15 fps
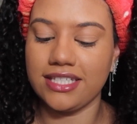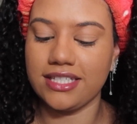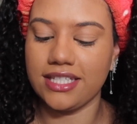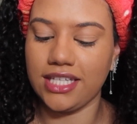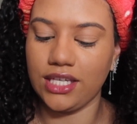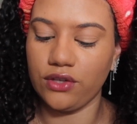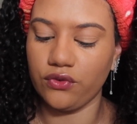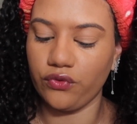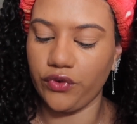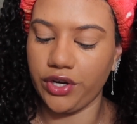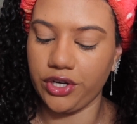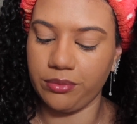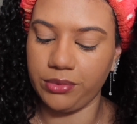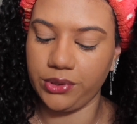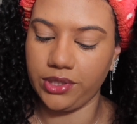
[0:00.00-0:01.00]
is the
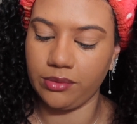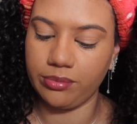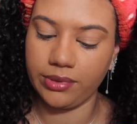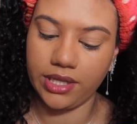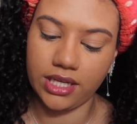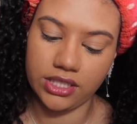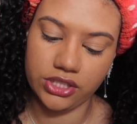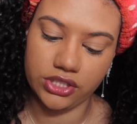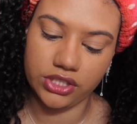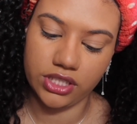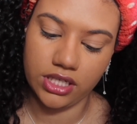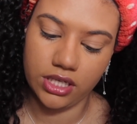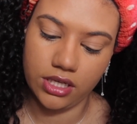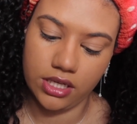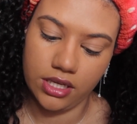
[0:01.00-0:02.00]
Rare Beauty blush
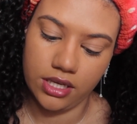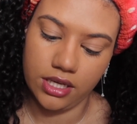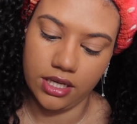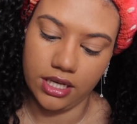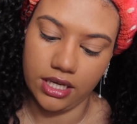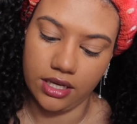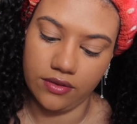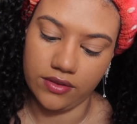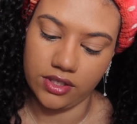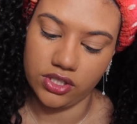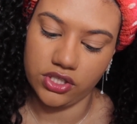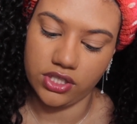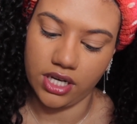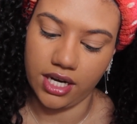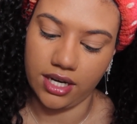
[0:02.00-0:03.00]
and the
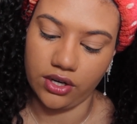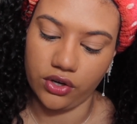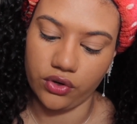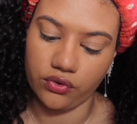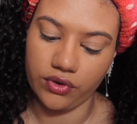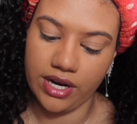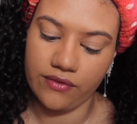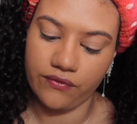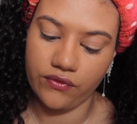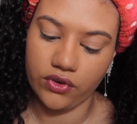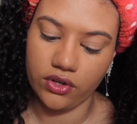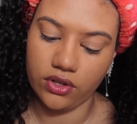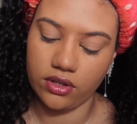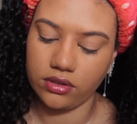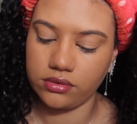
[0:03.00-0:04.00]
shade
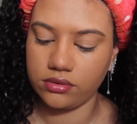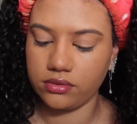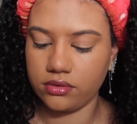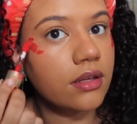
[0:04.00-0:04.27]
Grateful.